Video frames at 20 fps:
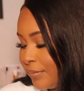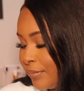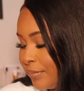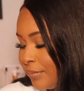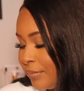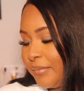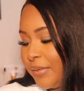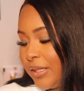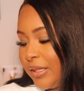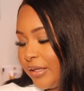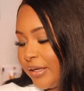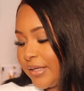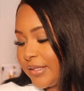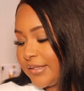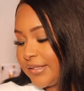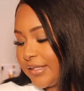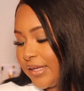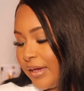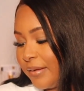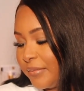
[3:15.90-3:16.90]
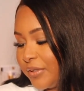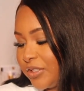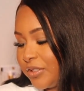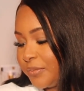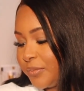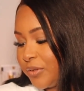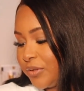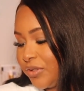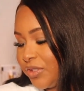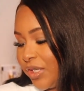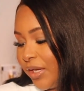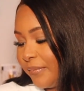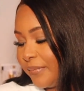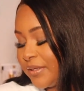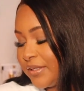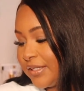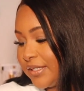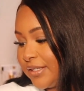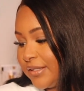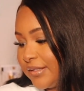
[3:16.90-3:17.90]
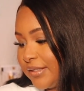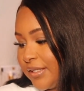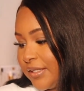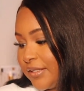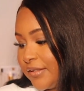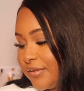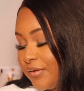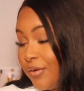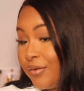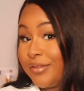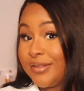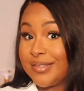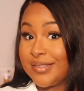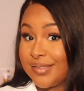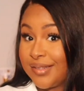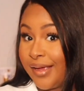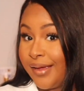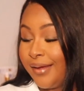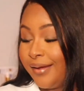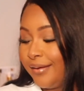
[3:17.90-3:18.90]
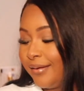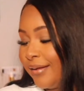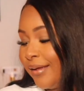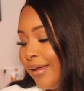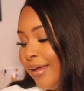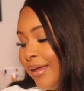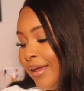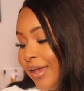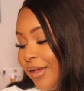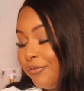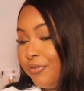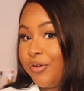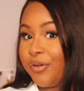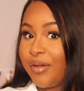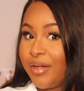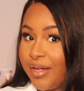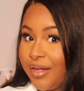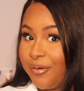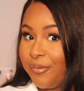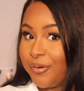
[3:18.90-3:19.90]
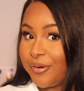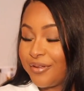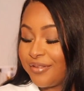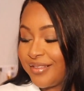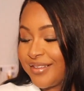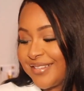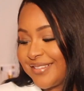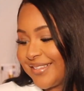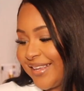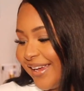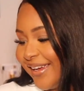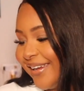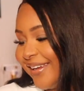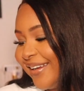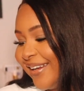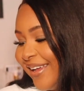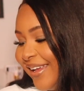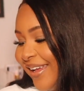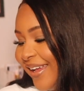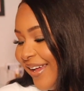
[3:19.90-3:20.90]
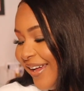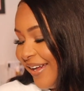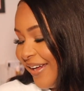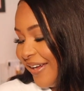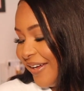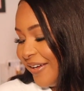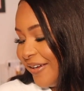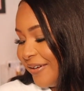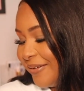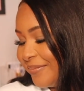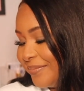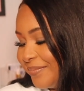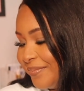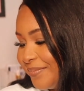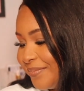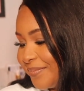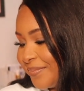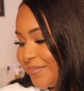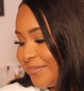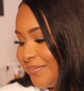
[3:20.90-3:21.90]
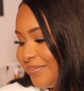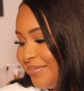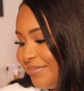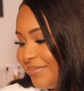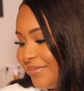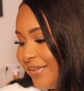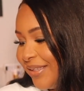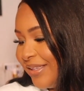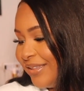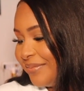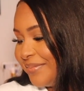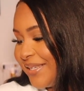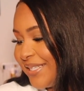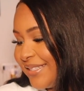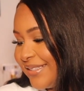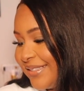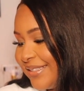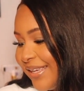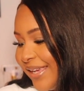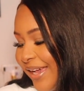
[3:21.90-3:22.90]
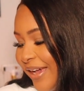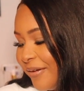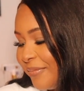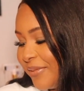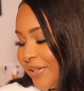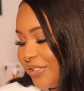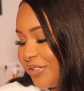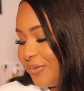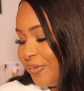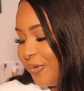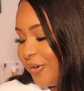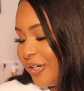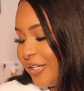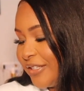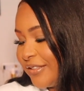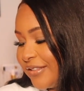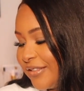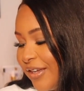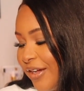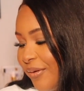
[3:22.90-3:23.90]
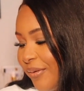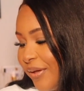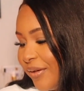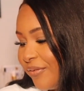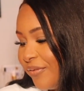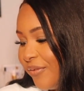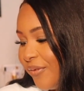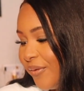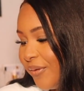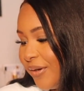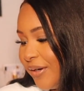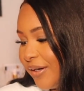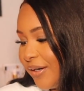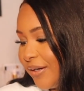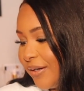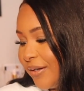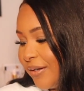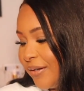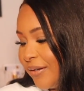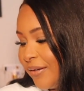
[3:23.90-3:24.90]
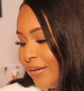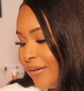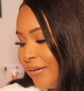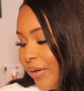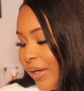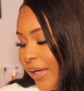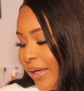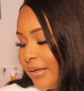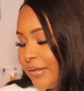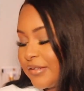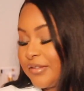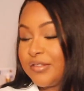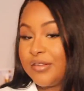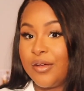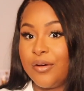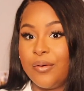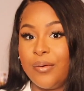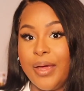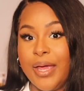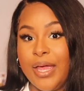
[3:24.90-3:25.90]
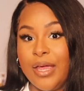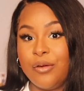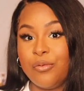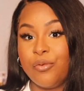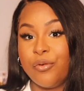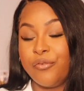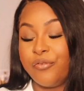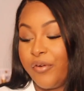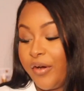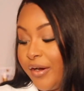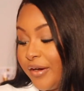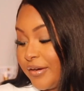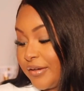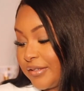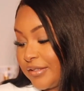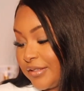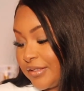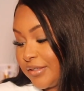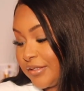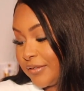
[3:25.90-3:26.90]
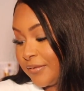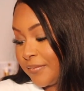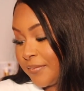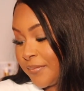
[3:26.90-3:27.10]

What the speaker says: Let me look and see how much a Pochette Metis is on the site, if you can get one on the site. Let me see how much one is going for. Okay, so a reverse.